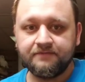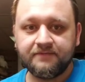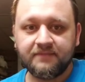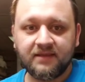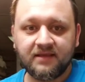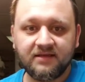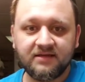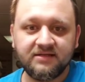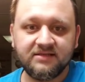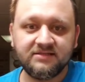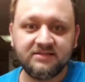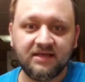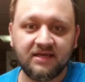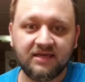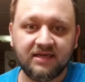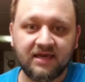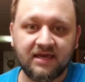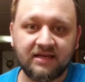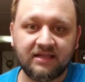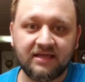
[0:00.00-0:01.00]
It is a
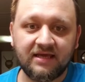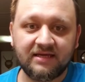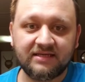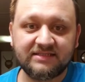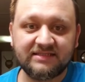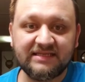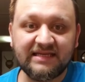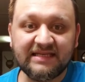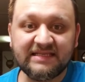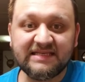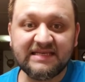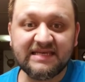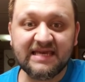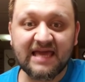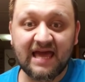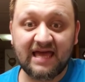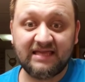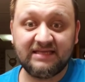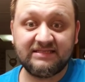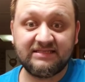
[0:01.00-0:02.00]
Cadillac
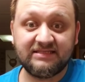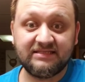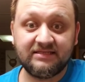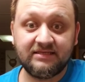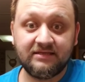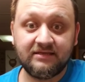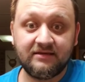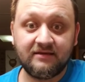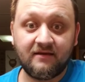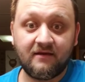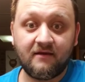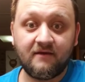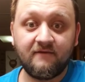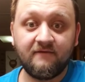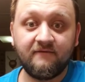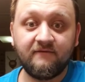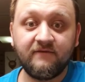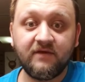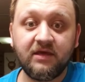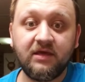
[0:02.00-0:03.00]
CTS
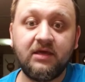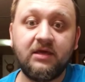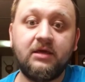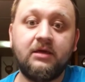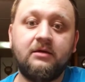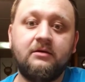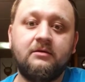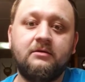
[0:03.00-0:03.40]
V.